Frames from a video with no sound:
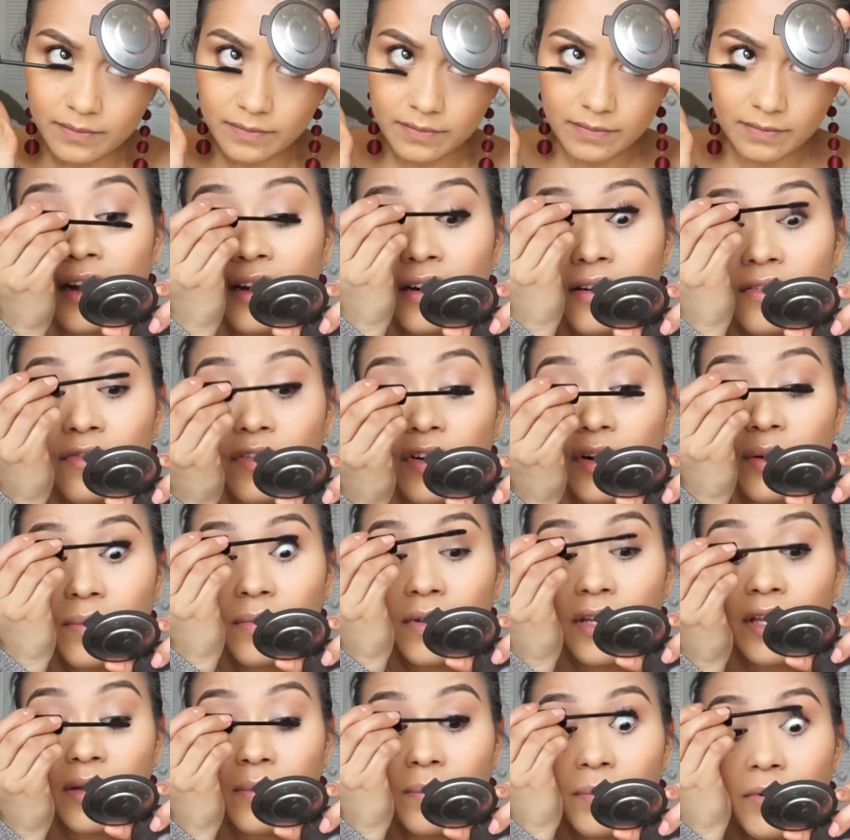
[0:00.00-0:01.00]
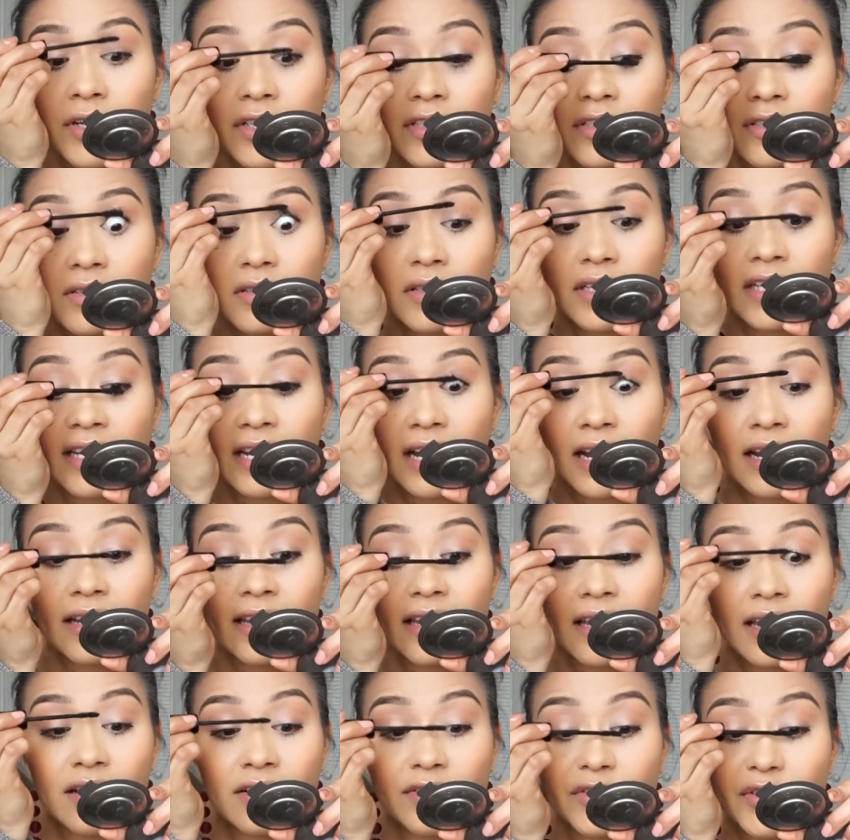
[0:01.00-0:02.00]
And for me personally,
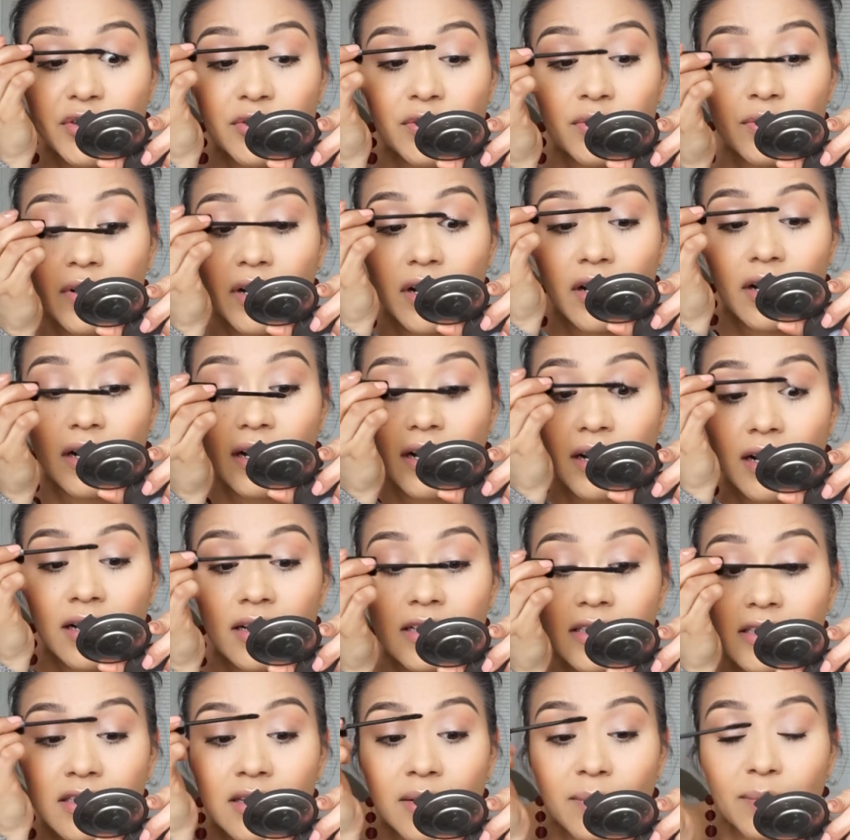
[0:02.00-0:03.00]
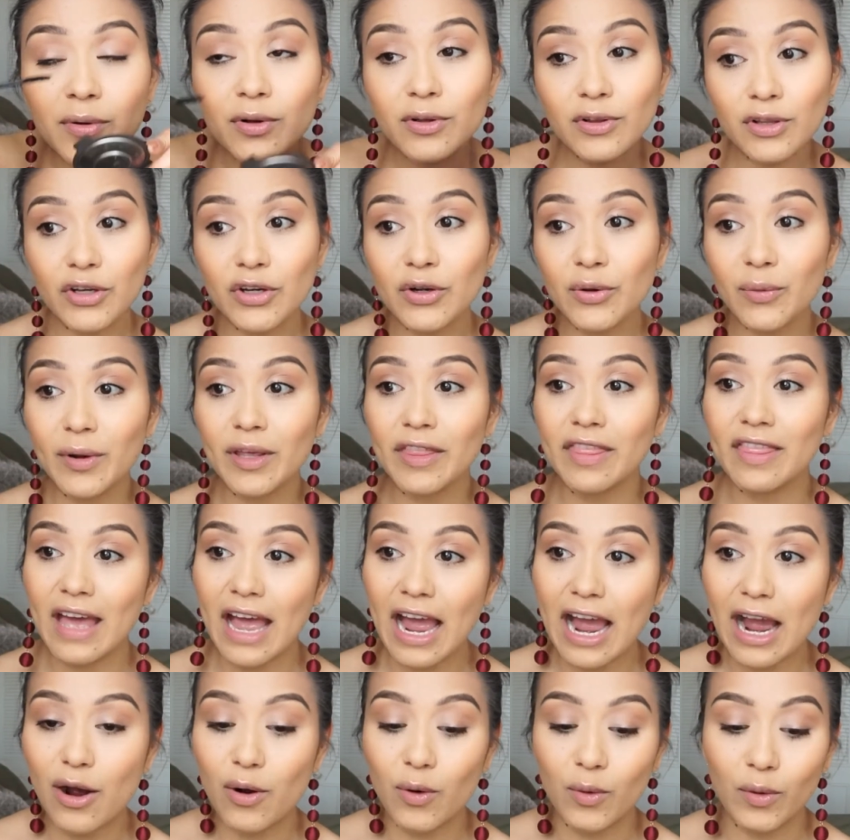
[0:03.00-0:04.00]
I can't do a simple look
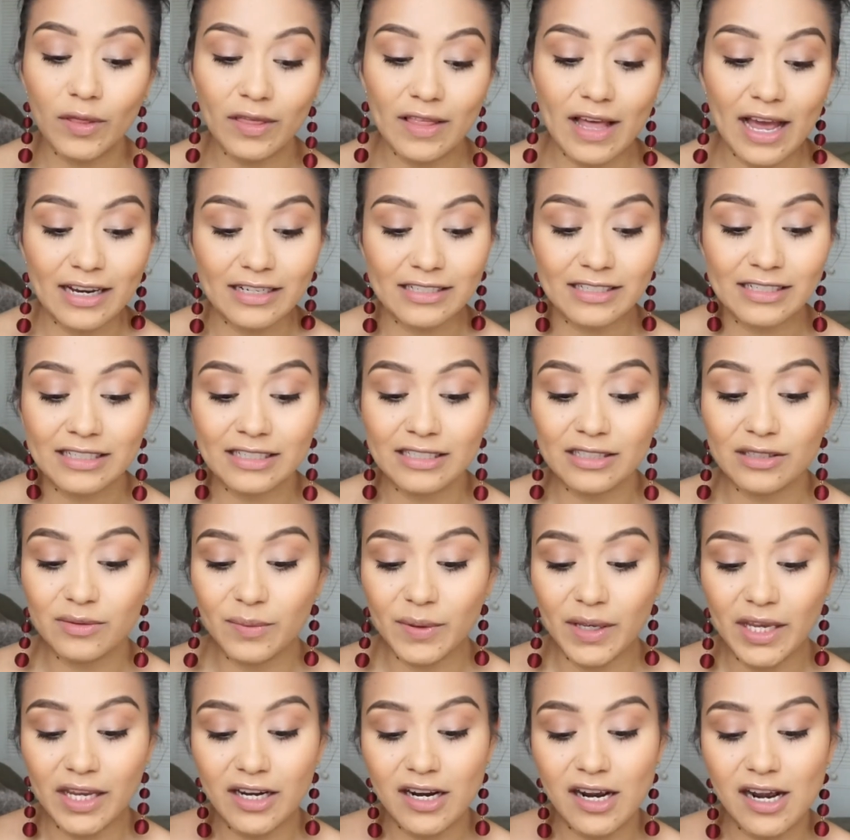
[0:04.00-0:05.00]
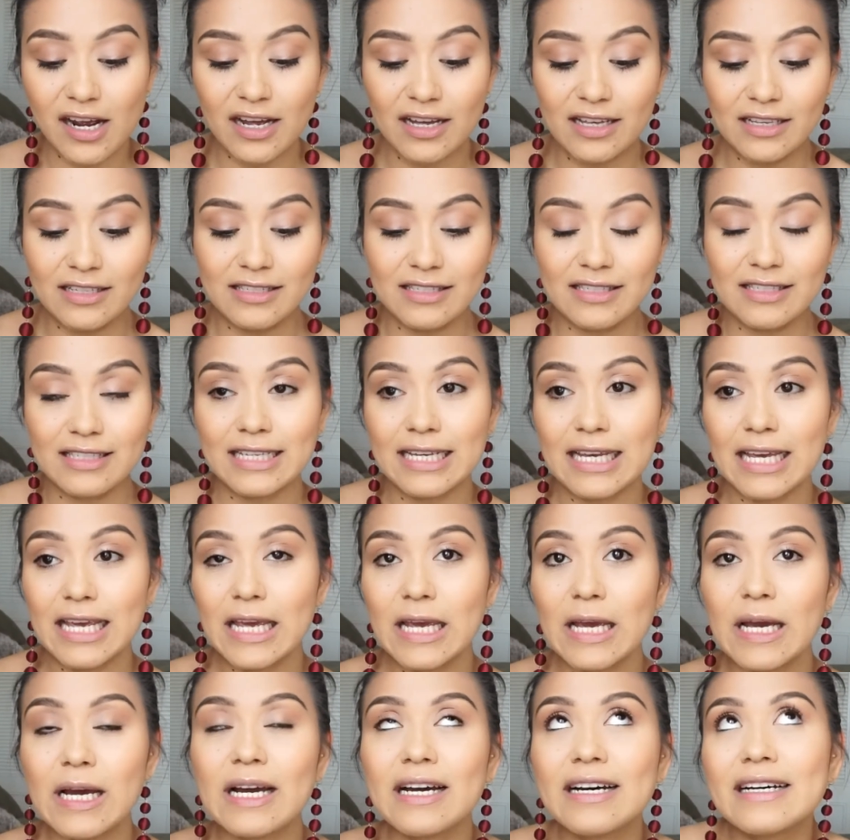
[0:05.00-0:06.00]
without lashes because,
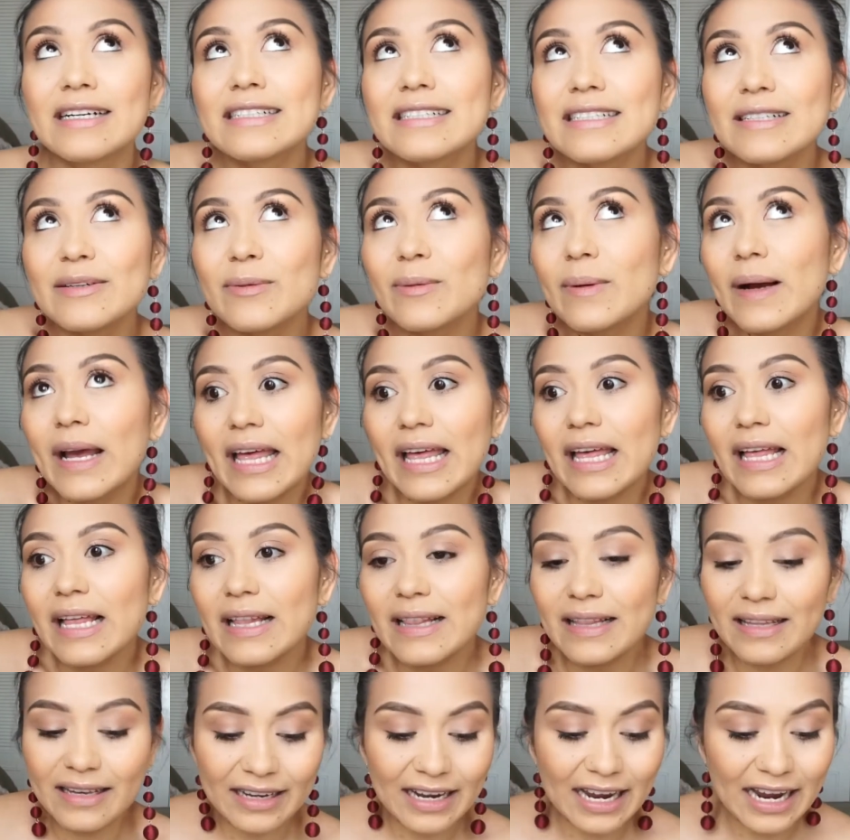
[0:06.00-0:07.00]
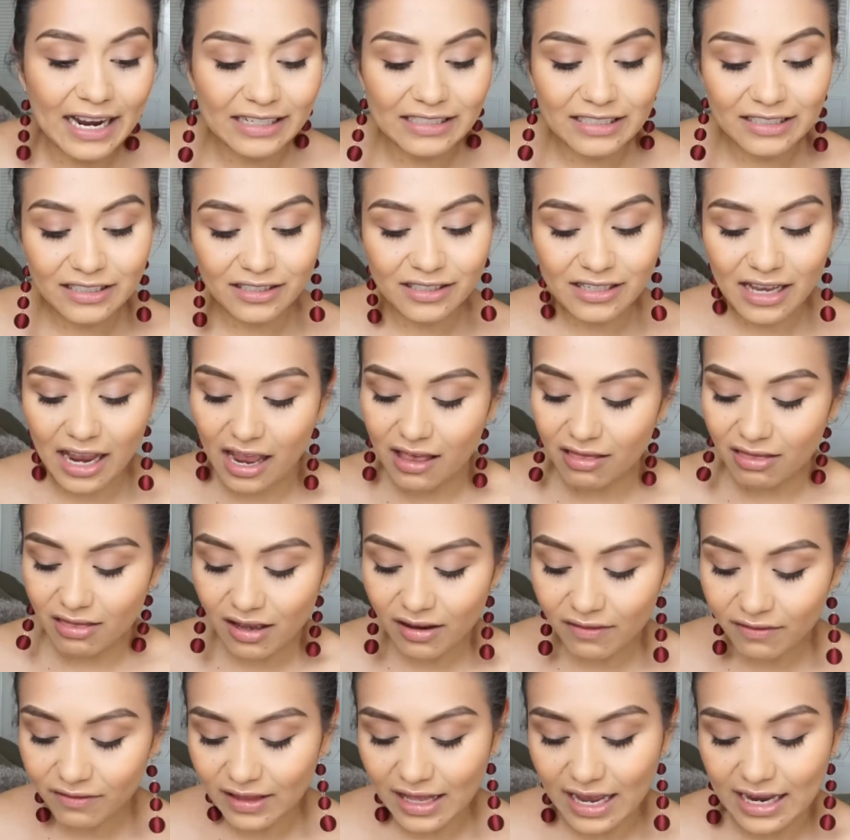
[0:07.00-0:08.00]
well, I
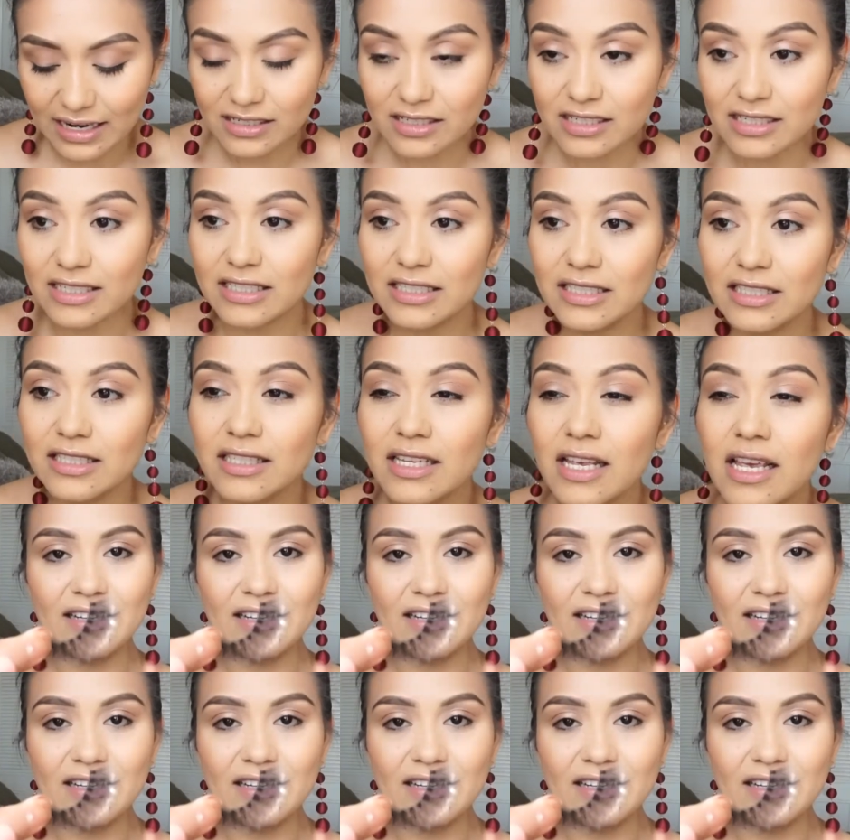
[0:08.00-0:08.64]
love lashes.